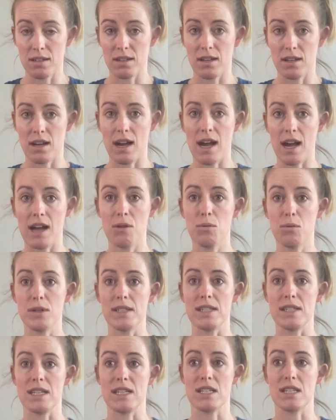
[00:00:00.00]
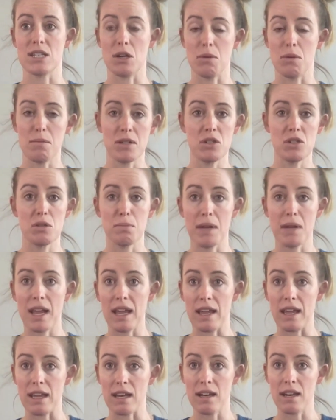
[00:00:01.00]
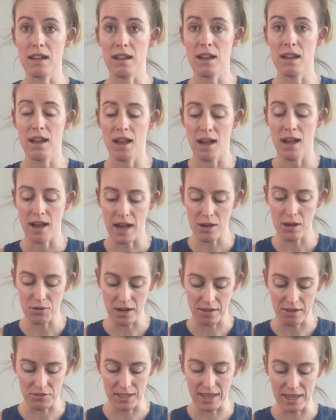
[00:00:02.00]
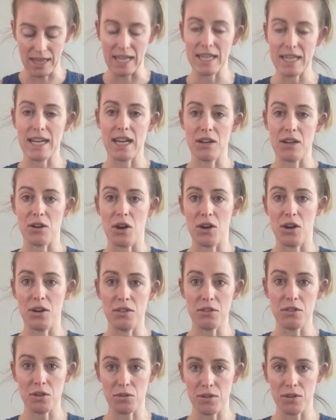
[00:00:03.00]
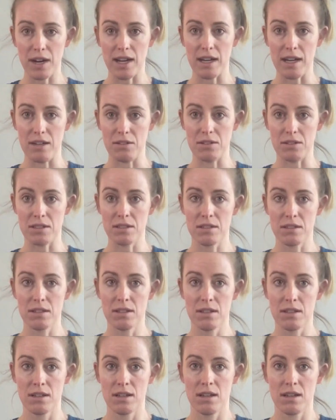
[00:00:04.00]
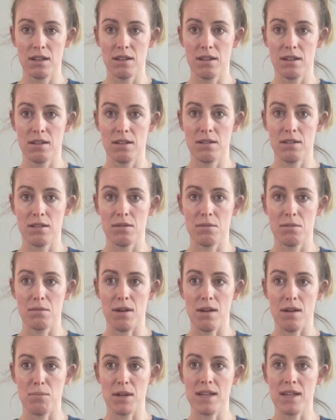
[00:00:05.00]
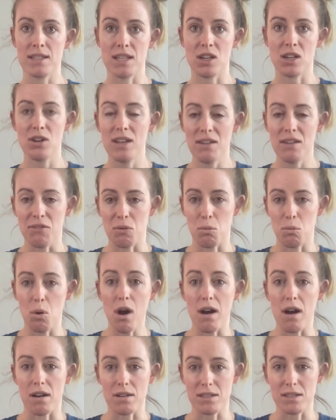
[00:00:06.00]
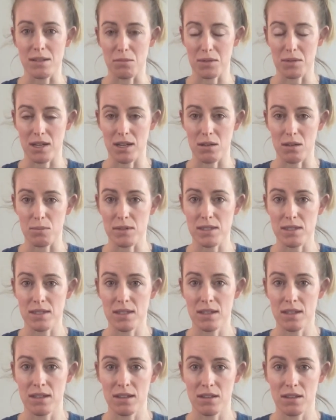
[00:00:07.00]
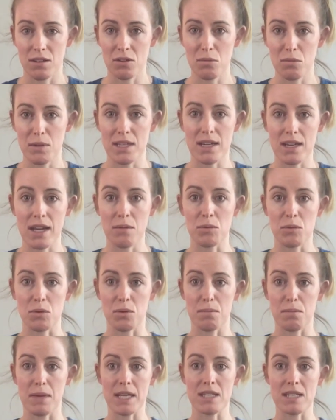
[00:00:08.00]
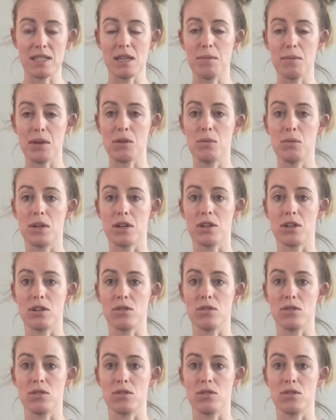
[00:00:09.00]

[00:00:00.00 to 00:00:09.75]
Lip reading: I was in so much pain. I would have to lay down on the ground because I couldn't even walk sometimes. There would be times when my stomach would hurt